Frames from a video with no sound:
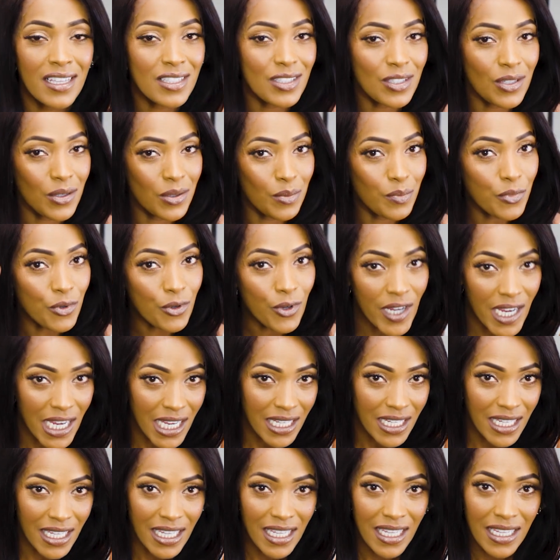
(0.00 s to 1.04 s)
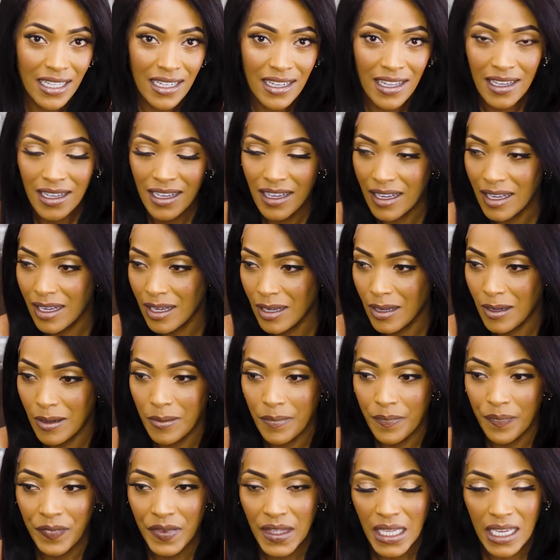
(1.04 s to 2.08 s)
so braid it.
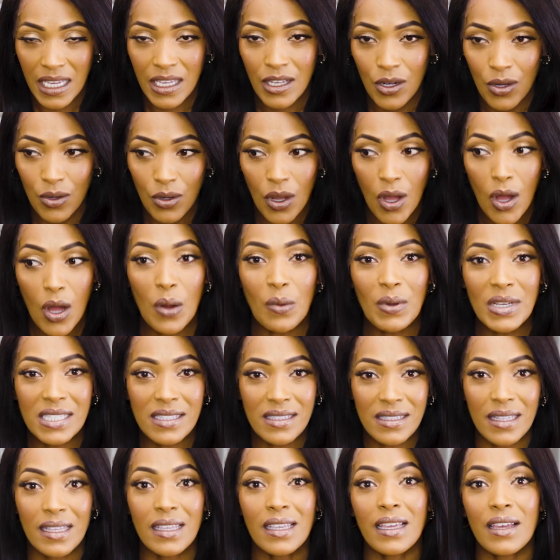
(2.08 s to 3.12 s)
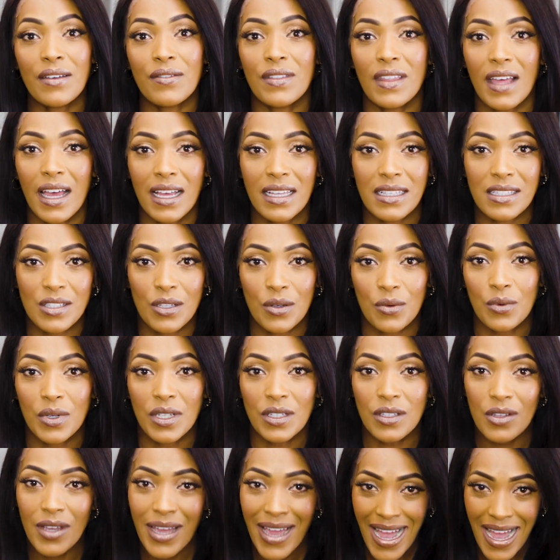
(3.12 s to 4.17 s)
Um, you know, always think of that. So
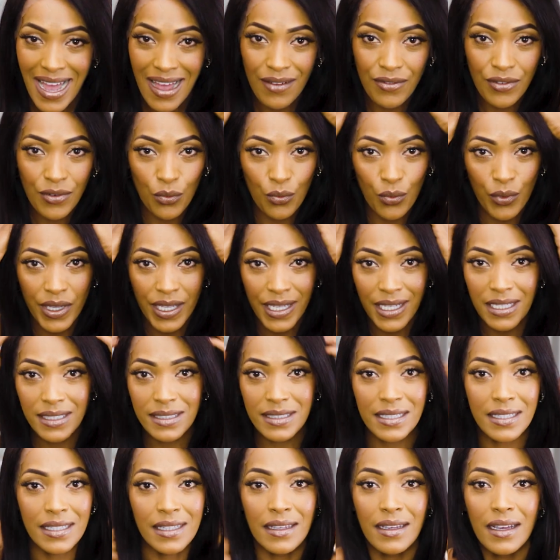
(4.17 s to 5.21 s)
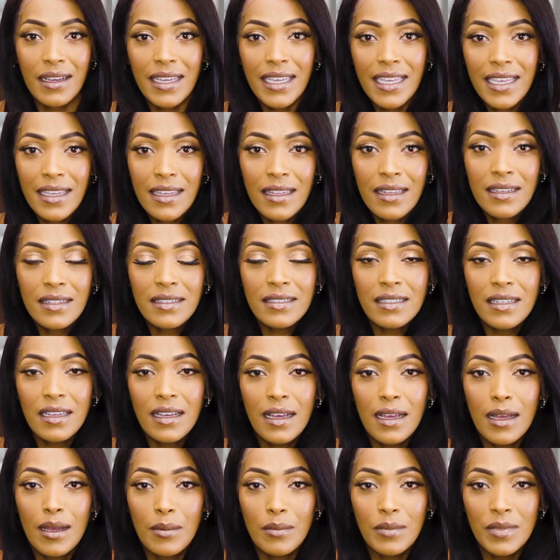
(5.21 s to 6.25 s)
when you have wigs, and
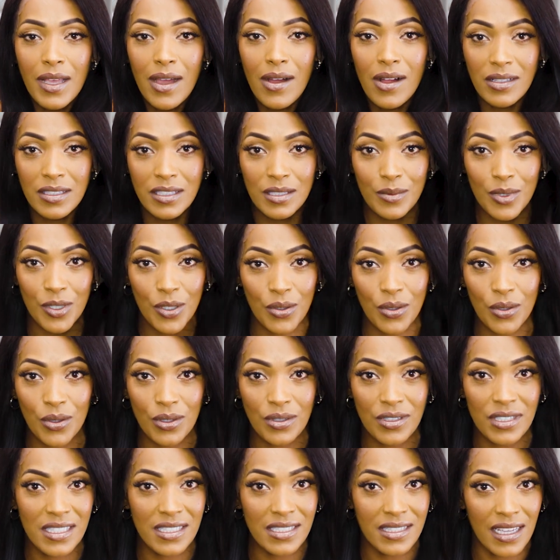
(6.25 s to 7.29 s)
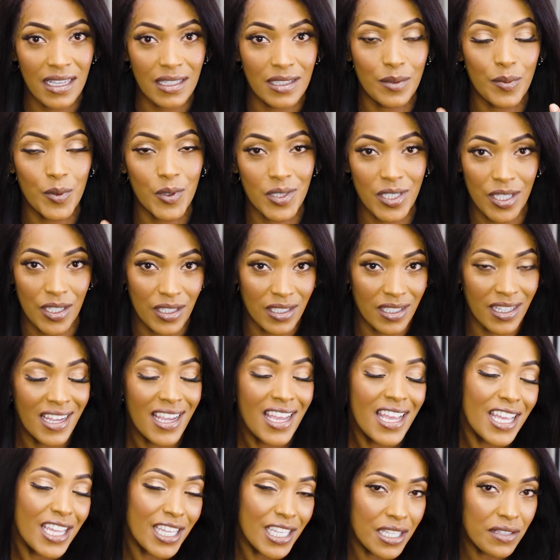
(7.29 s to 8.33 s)
um, the ultimate goal is that to protect,
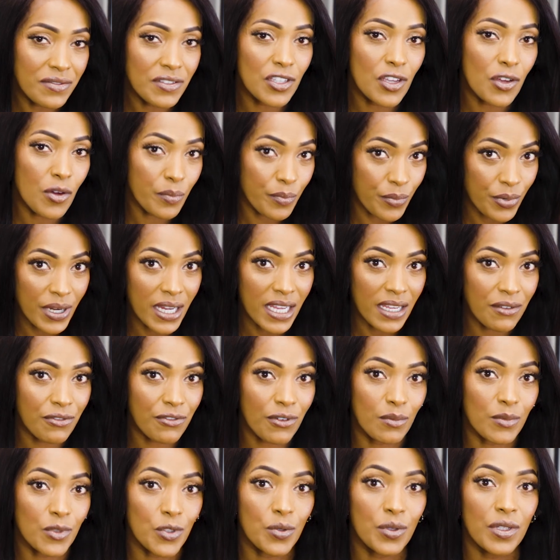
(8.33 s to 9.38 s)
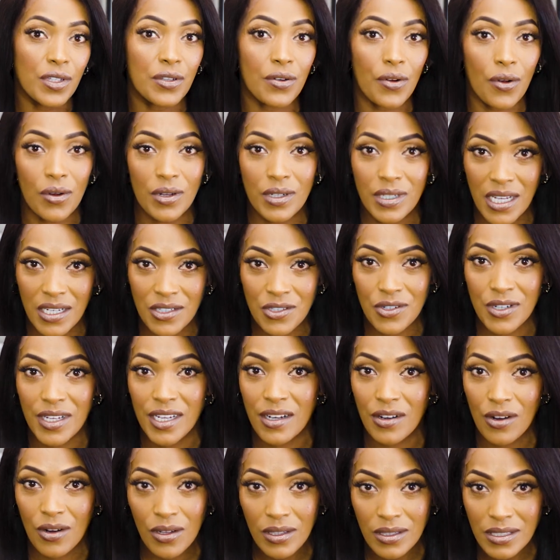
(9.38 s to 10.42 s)
it gives you a break from doing your own natural
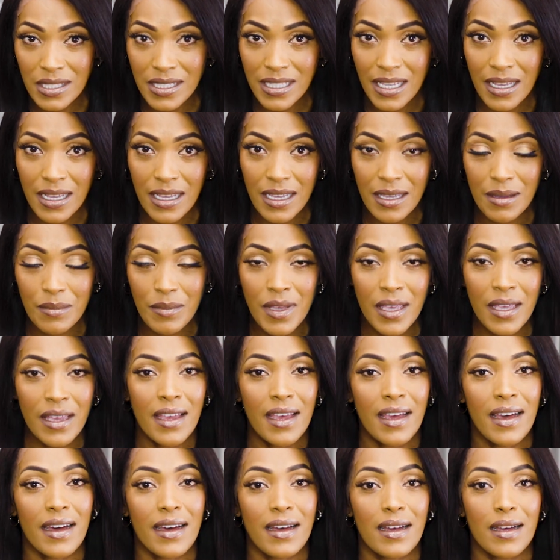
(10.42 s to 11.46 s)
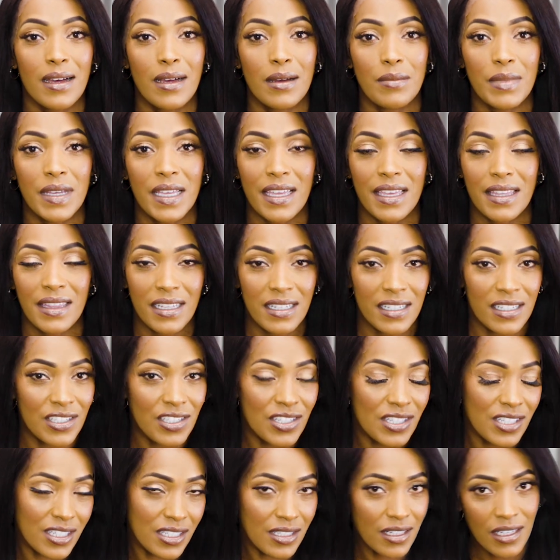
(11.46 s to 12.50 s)
hair all the time, um, and then it
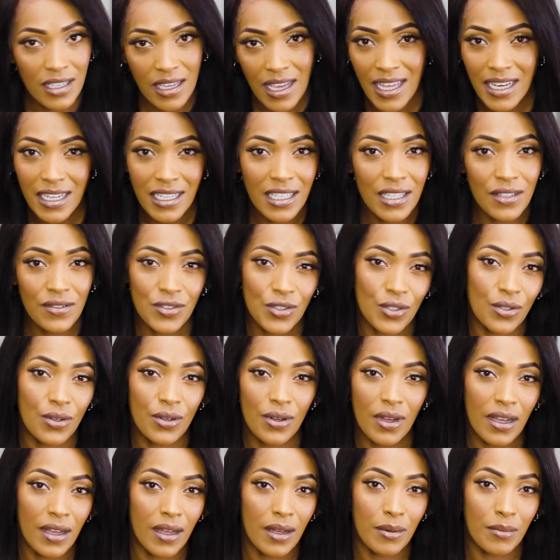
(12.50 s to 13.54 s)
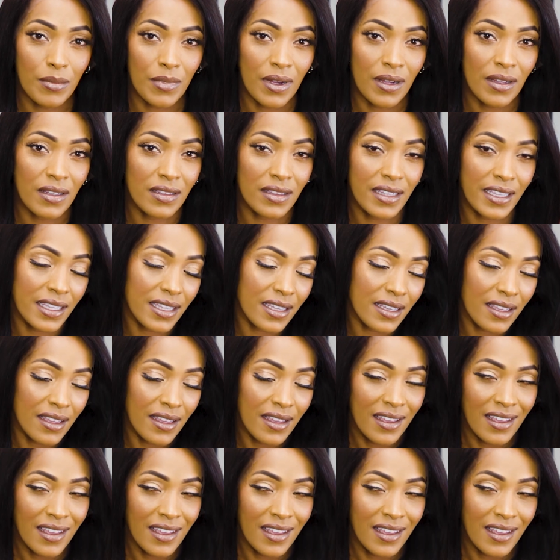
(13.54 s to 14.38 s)
just kind of gives you um, like